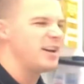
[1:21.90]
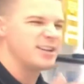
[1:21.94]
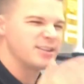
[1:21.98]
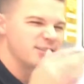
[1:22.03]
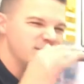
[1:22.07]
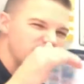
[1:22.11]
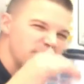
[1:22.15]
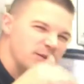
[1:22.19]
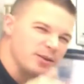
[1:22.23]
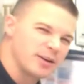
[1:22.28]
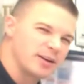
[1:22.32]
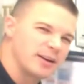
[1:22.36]
And
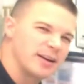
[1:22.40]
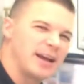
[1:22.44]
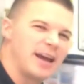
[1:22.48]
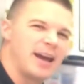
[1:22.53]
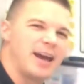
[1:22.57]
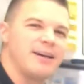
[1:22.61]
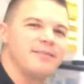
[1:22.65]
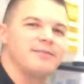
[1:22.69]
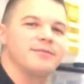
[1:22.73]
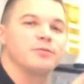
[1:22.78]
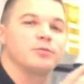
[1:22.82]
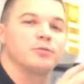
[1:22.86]
so they're going to
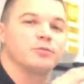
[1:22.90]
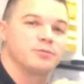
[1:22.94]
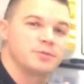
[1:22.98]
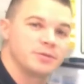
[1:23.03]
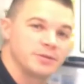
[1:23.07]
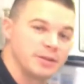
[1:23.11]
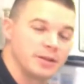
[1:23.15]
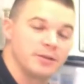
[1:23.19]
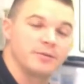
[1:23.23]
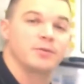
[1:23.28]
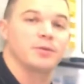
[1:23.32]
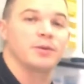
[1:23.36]
have
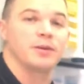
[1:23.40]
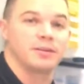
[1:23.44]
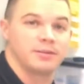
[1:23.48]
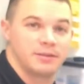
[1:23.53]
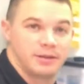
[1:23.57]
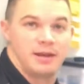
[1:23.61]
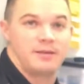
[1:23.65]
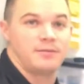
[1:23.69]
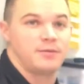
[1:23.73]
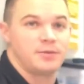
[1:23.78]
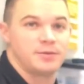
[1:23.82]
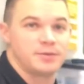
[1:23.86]
differing
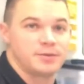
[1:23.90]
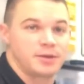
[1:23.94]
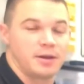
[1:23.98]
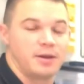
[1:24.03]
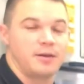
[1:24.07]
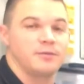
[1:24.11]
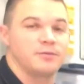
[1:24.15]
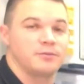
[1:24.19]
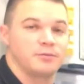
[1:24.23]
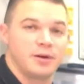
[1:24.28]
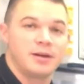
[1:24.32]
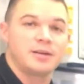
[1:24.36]
levels
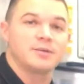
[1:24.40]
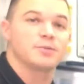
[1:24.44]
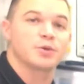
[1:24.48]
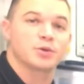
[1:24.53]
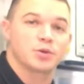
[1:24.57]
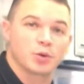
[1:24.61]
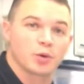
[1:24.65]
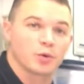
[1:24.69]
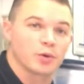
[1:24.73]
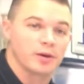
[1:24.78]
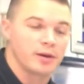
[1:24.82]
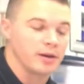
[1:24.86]
of
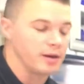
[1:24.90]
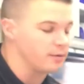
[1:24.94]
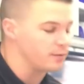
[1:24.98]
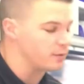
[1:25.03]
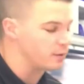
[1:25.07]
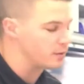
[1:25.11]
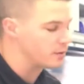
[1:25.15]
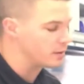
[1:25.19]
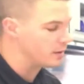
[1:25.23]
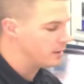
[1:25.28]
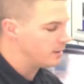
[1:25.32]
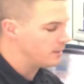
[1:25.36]
respiratory
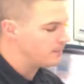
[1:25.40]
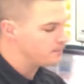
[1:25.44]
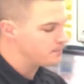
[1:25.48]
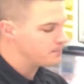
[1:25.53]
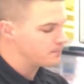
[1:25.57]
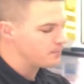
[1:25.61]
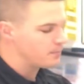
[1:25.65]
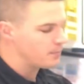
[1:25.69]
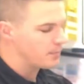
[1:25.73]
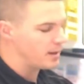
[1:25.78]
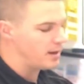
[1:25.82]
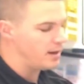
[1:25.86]
effort.
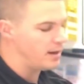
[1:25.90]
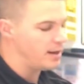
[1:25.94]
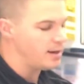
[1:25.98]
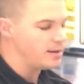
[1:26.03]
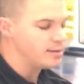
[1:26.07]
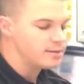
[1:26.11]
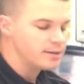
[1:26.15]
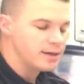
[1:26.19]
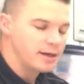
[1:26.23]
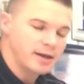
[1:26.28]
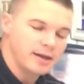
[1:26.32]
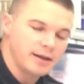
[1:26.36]

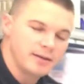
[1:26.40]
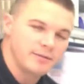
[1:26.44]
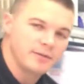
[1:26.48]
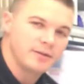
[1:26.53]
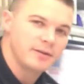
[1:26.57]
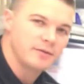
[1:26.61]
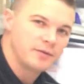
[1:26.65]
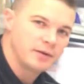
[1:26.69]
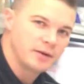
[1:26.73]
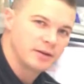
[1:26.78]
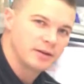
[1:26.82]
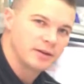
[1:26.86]
S I M
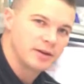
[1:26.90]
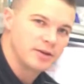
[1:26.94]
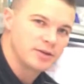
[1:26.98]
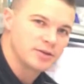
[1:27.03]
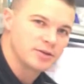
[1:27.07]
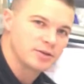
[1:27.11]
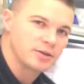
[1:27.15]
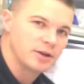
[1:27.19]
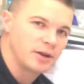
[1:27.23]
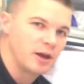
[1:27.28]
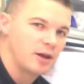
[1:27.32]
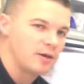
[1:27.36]
V
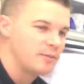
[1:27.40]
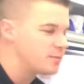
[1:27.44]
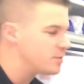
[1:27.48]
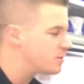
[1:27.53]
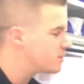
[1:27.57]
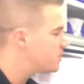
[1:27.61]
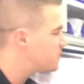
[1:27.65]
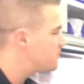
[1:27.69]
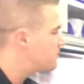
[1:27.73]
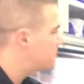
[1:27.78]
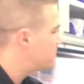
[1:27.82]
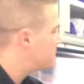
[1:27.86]
ventilation
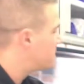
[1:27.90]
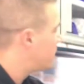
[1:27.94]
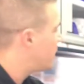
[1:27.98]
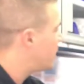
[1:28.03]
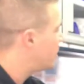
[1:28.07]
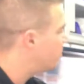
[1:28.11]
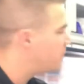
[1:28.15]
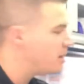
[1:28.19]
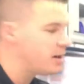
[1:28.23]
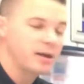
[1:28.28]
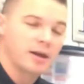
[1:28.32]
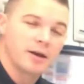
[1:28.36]
helps
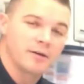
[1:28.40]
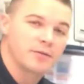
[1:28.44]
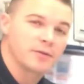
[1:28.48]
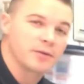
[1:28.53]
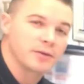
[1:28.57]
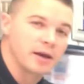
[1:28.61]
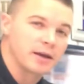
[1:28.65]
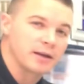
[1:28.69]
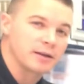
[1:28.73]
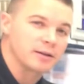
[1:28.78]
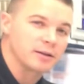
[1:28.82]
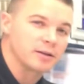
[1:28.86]
kind of make up for
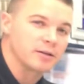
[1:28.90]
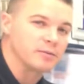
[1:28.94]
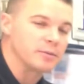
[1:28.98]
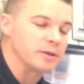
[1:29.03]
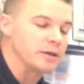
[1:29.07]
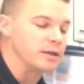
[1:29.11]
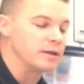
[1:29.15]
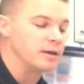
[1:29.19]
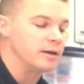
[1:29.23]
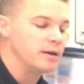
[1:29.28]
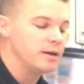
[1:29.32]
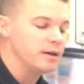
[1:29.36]
that a little
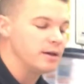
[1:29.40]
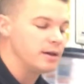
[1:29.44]
bit.